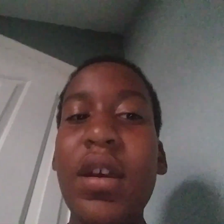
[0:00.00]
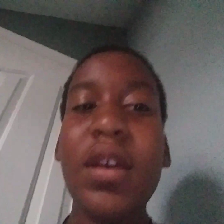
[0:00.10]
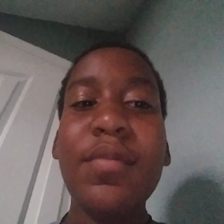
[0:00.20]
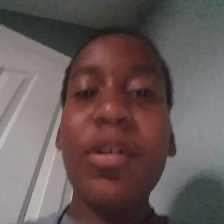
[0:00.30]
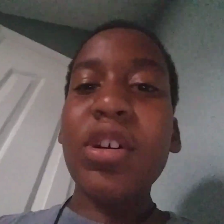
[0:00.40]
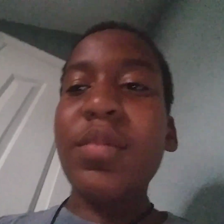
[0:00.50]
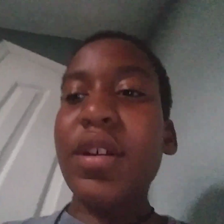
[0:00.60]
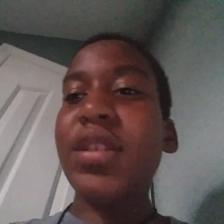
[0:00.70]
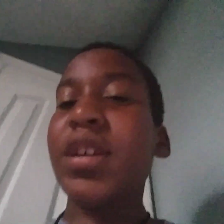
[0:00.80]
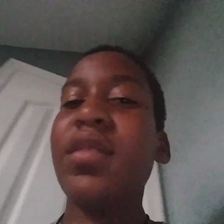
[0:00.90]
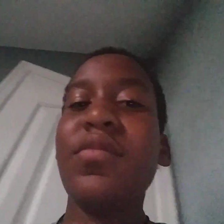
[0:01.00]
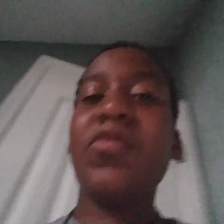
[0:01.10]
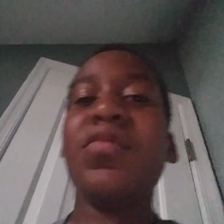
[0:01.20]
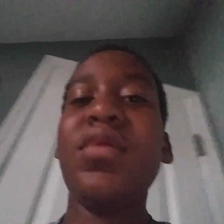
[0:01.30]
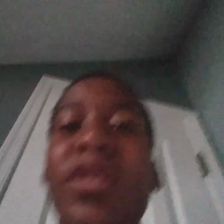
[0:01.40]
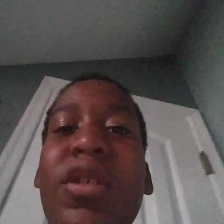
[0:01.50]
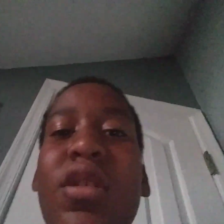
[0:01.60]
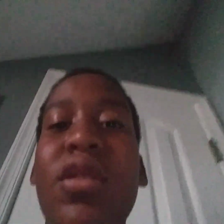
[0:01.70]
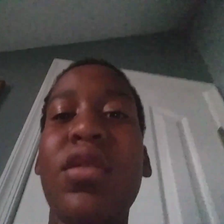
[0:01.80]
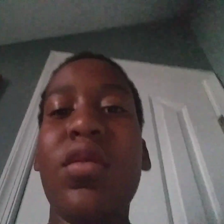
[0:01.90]
Pokemon Sun and Moon,
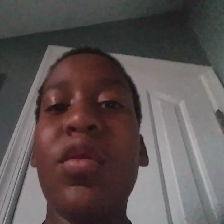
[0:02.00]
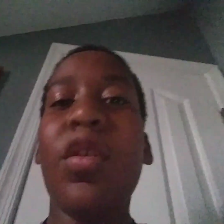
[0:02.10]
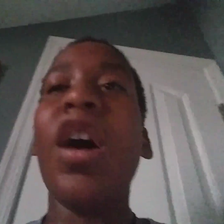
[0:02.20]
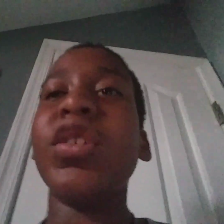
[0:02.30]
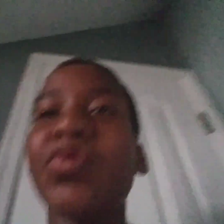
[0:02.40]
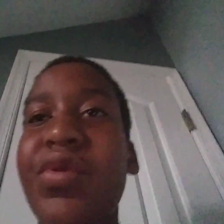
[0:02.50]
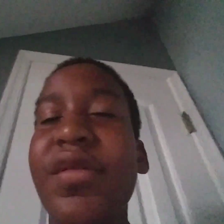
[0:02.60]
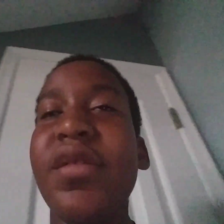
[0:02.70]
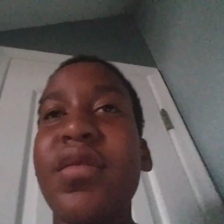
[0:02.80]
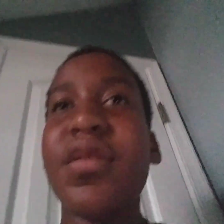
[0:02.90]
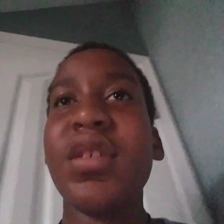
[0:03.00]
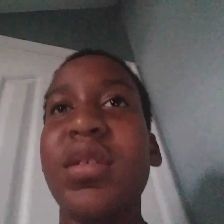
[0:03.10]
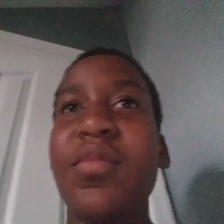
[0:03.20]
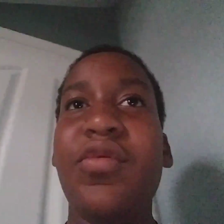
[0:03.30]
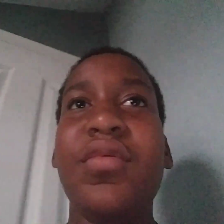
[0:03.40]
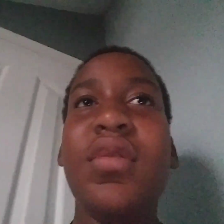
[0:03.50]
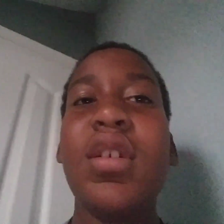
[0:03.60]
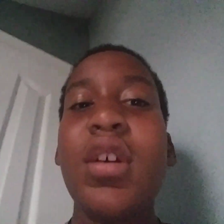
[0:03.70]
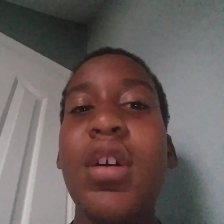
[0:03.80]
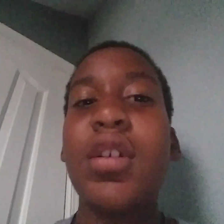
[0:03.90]
Ultra Sun and Moon,
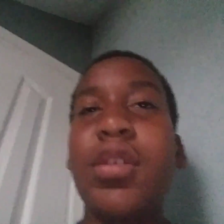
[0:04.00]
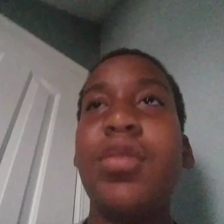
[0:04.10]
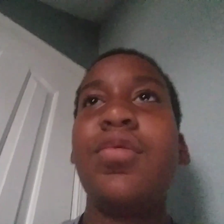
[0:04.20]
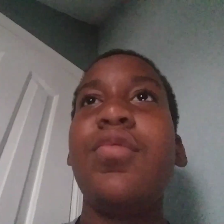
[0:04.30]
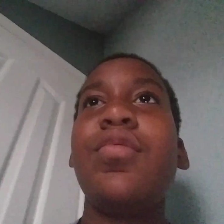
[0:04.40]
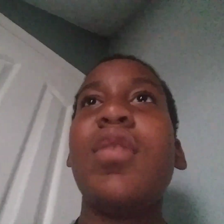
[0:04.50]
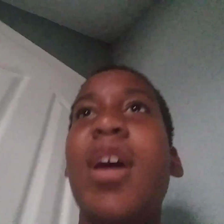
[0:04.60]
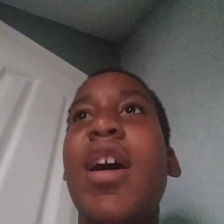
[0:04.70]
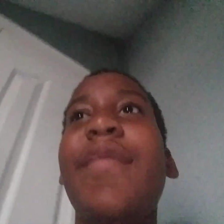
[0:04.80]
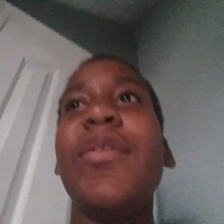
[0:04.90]
you have a